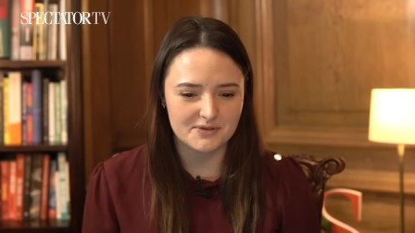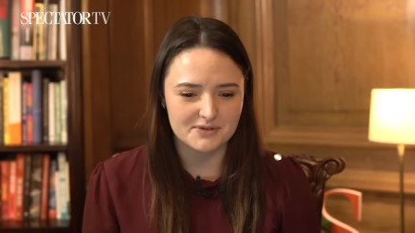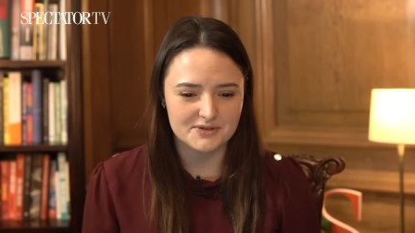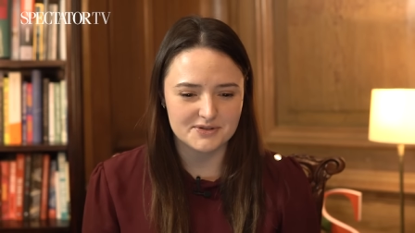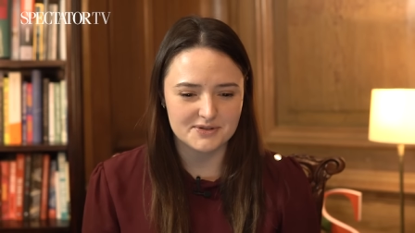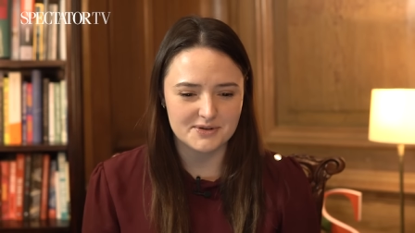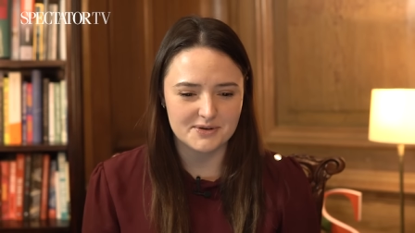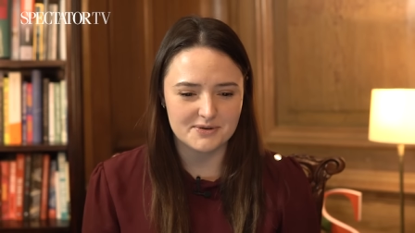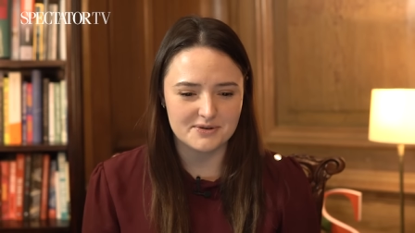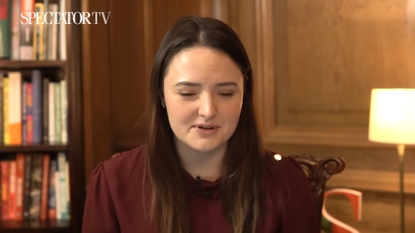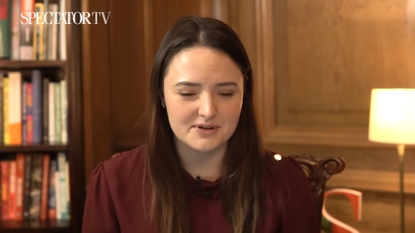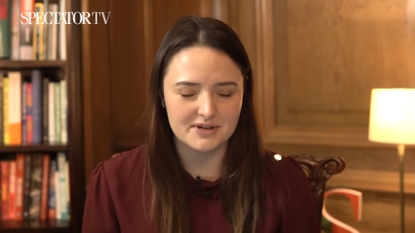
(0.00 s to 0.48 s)

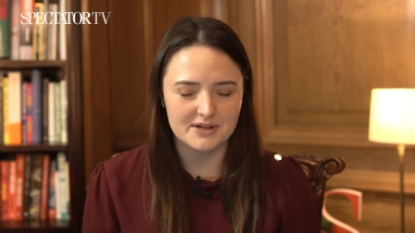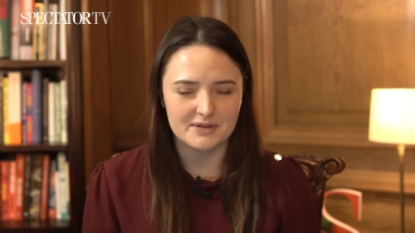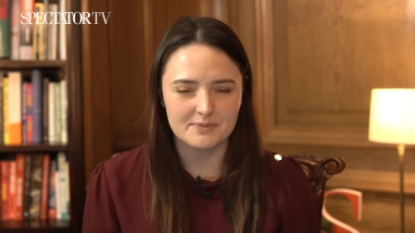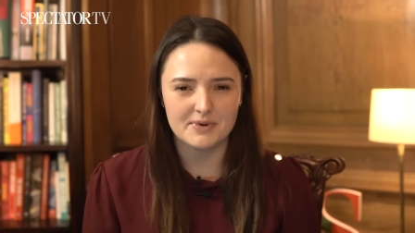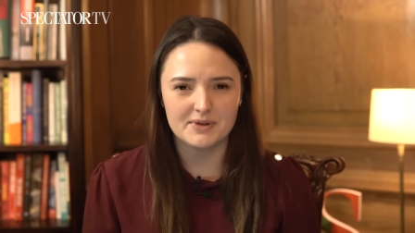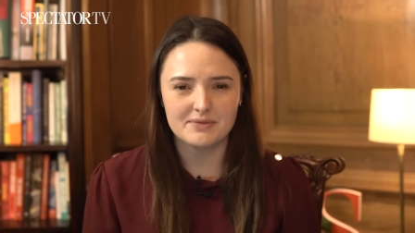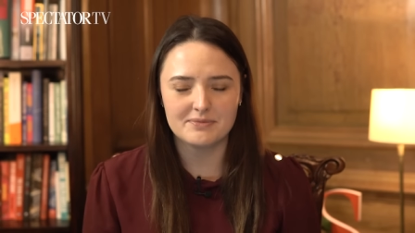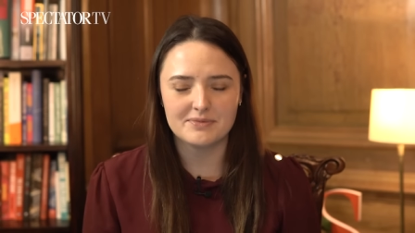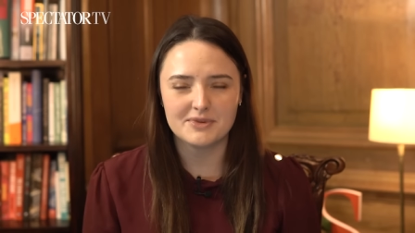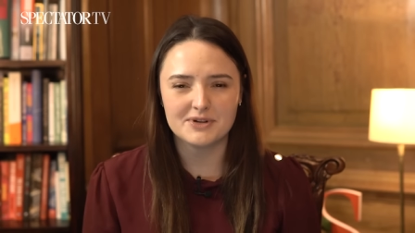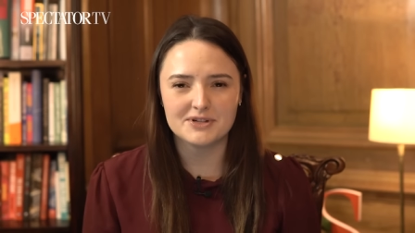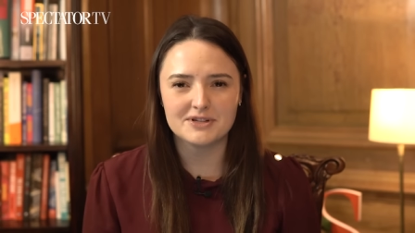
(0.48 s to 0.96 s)
there's no need,
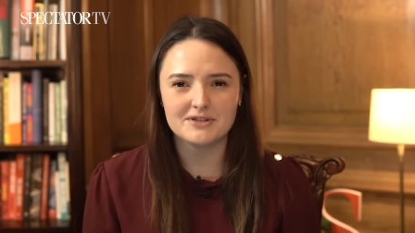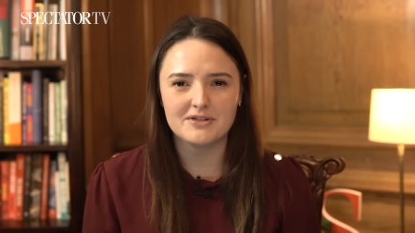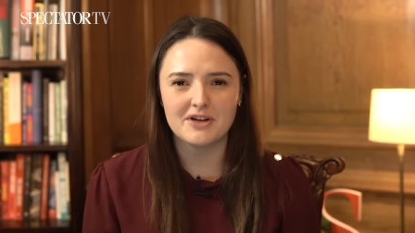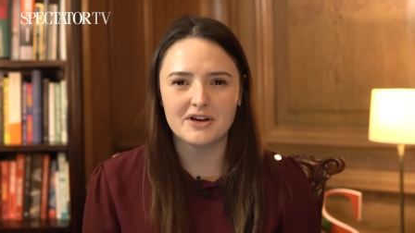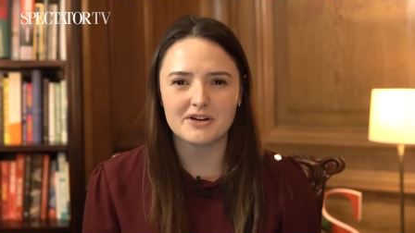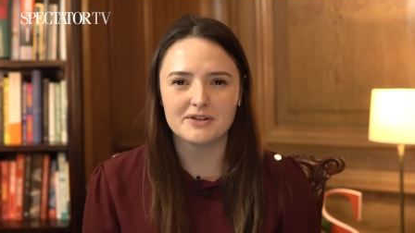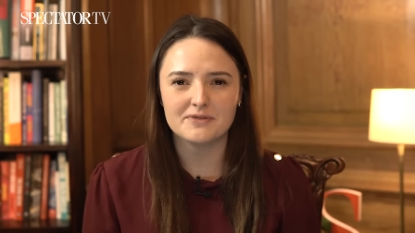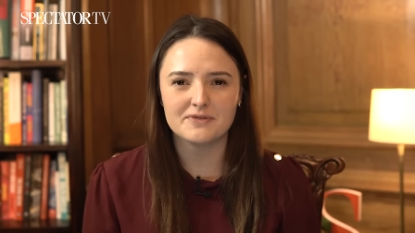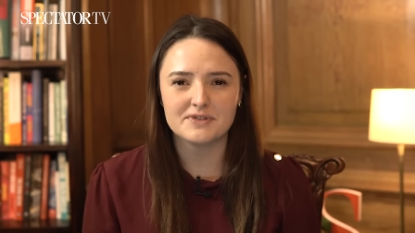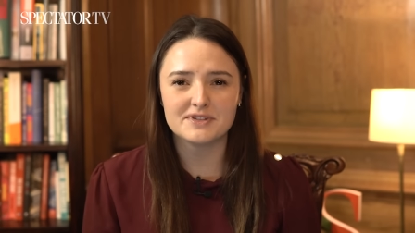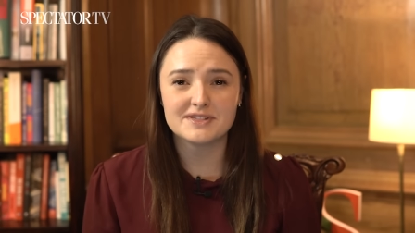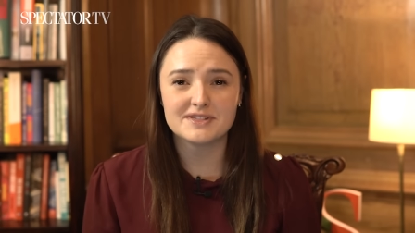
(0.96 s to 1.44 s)
but there's a
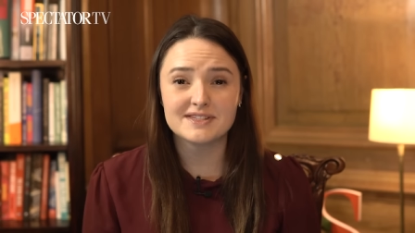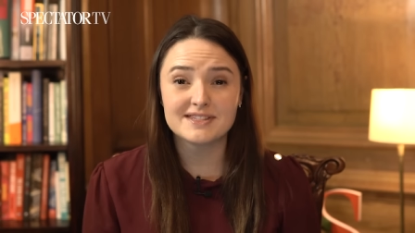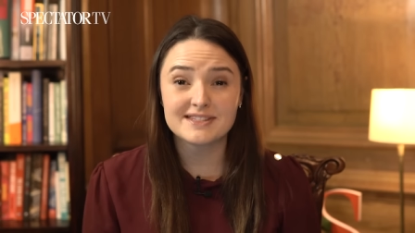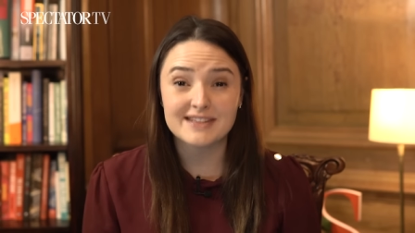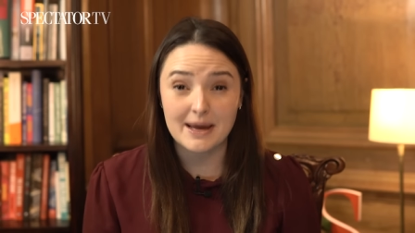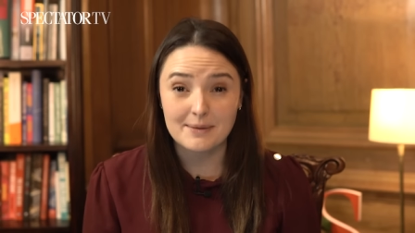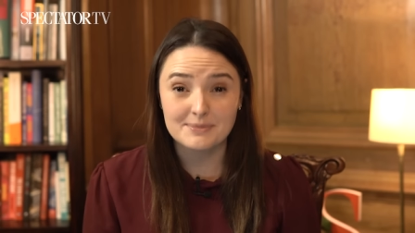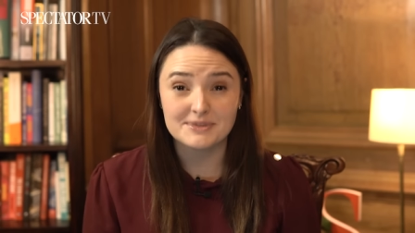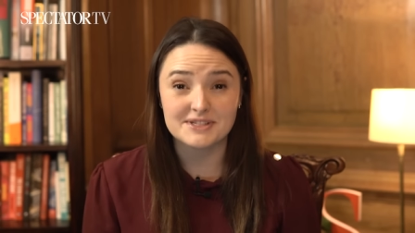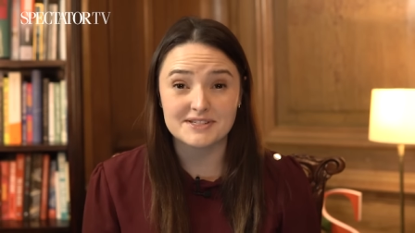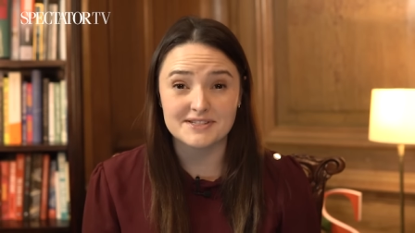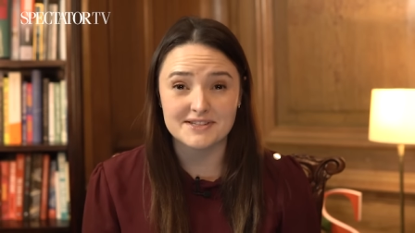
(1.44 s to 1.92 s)
lot of
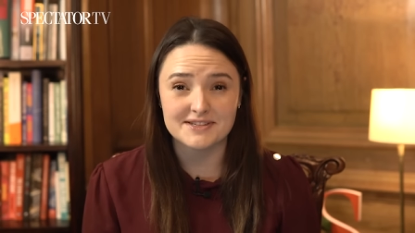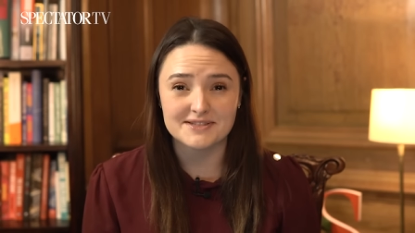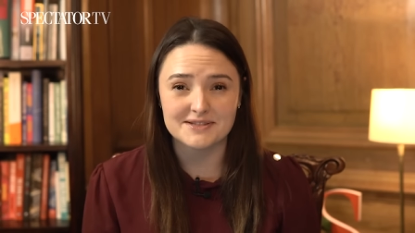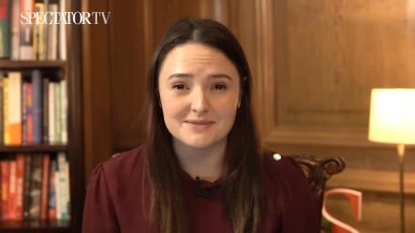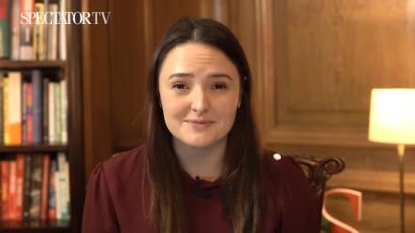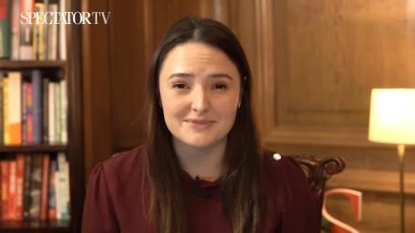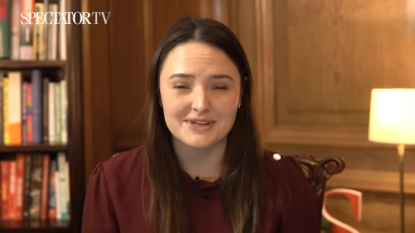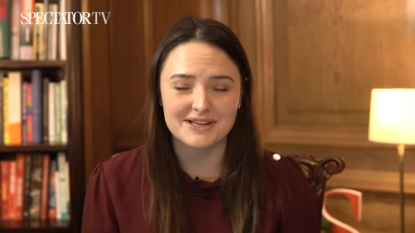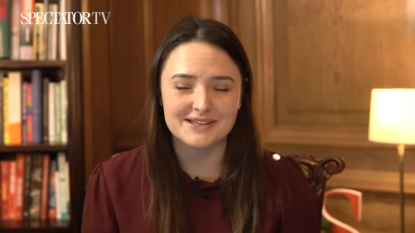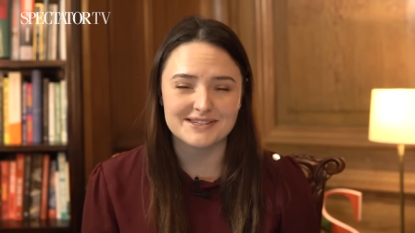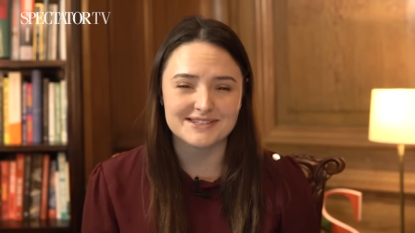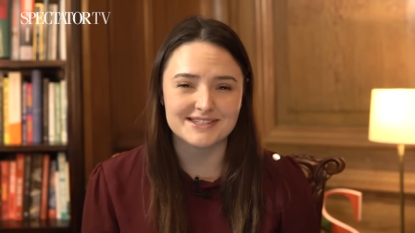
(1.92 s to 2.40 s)

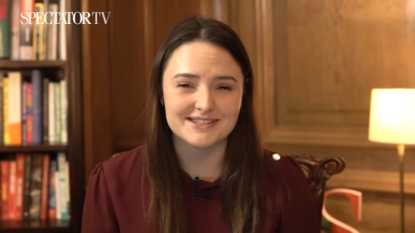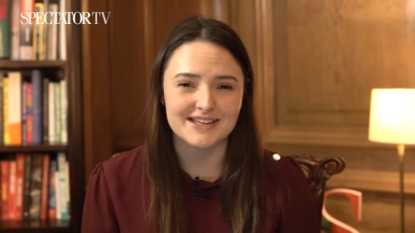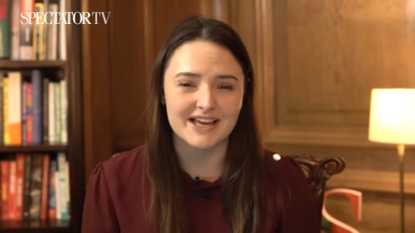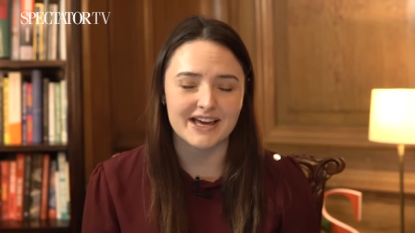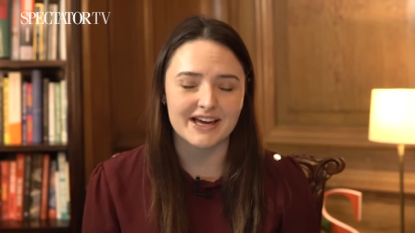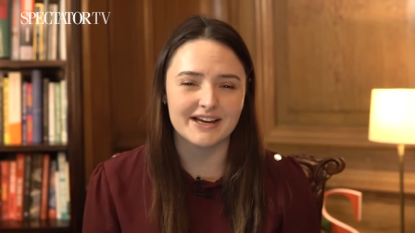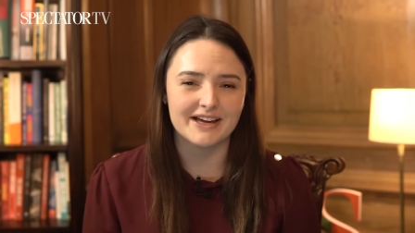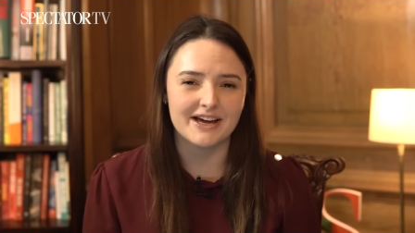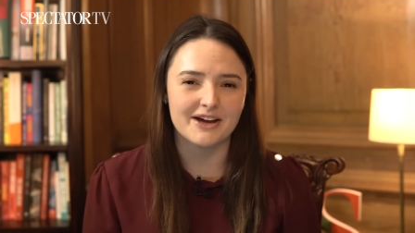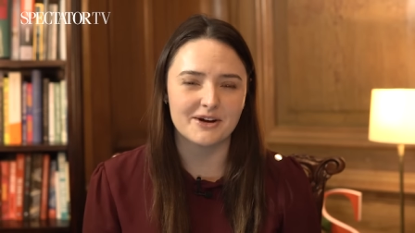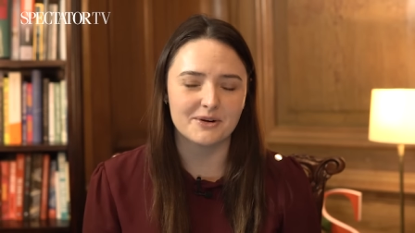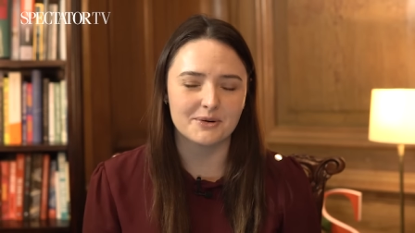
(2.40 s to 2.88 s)
skepticism, let's
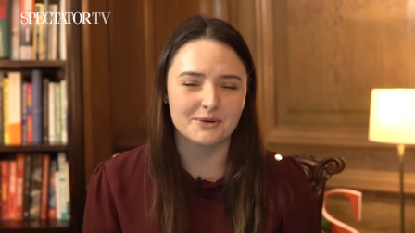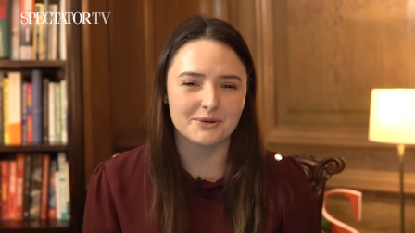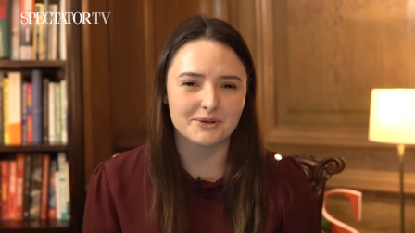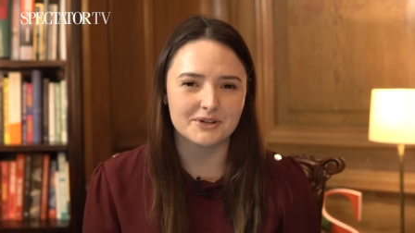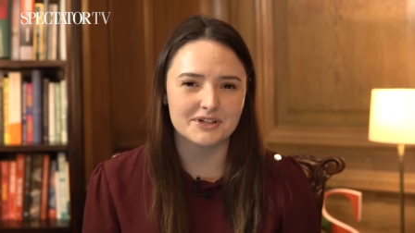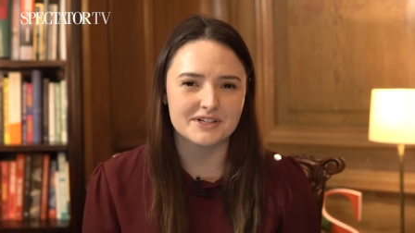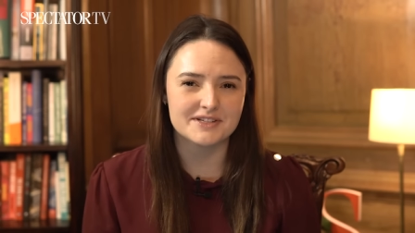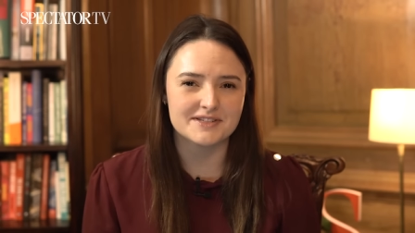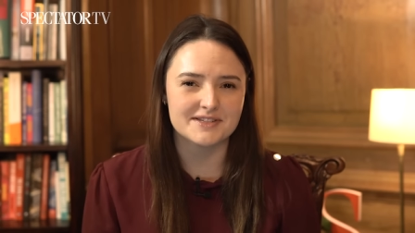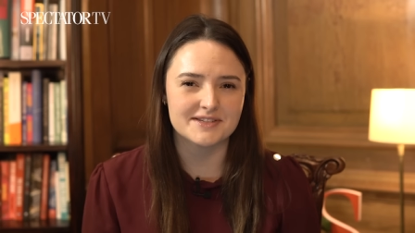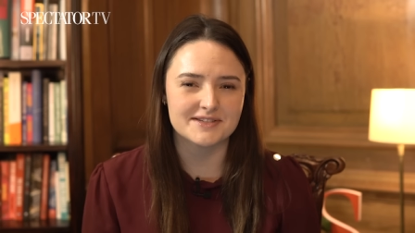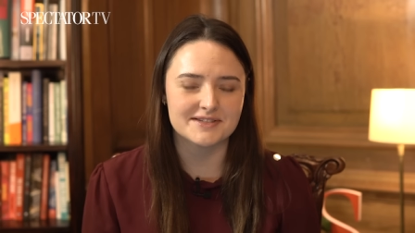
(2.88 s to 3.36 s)
say, and
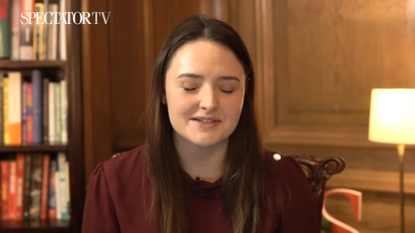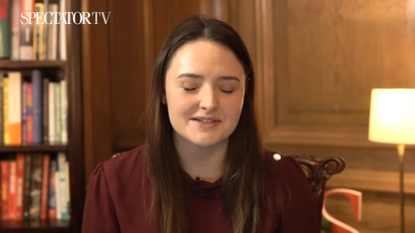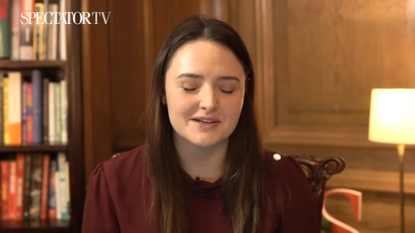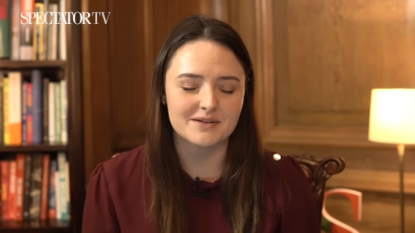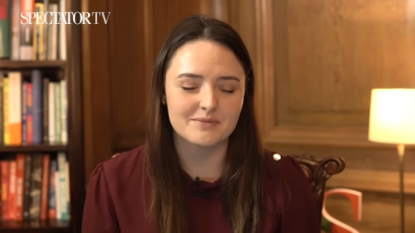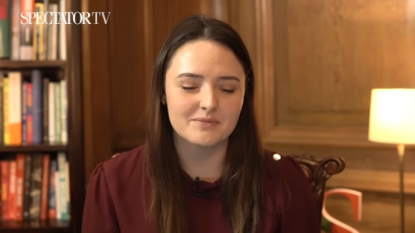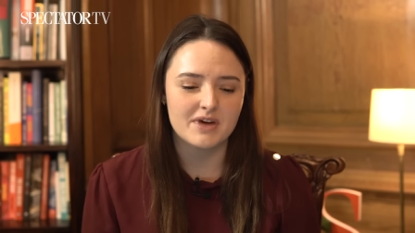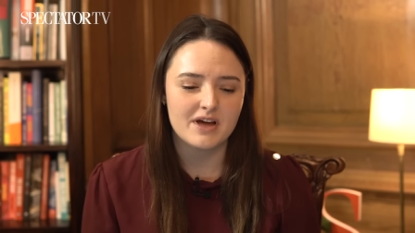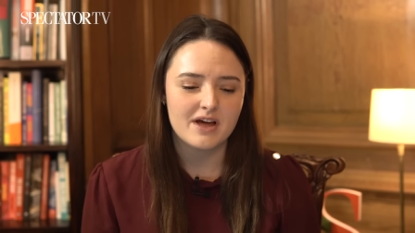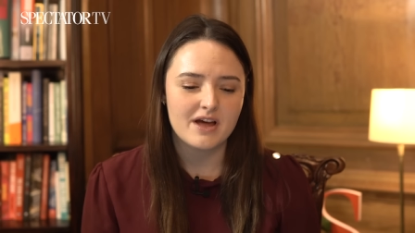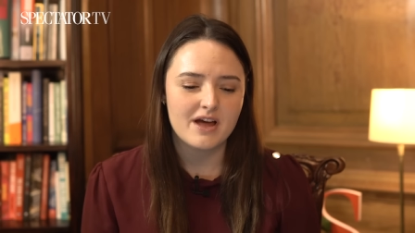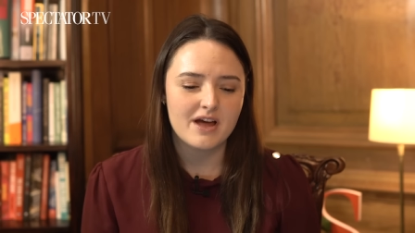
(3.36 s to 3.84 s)
criticism